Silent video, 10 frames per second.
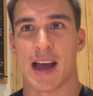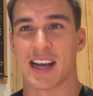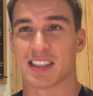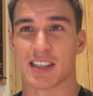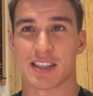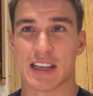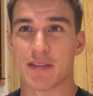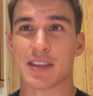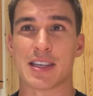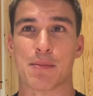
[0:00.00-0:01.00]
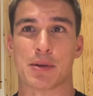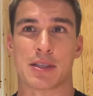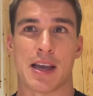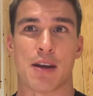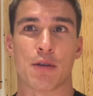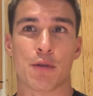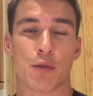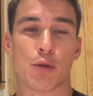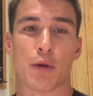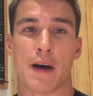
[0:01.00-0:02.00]
Actually, 70% of
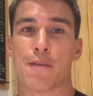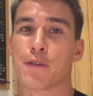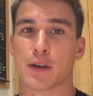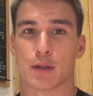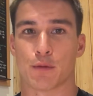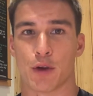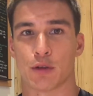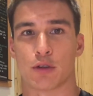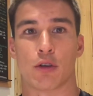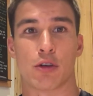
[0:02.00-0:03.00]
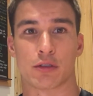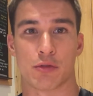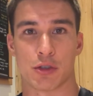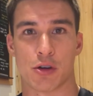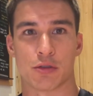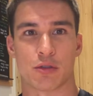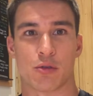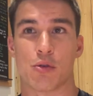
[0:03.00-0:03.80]
all our fitness folks who logged results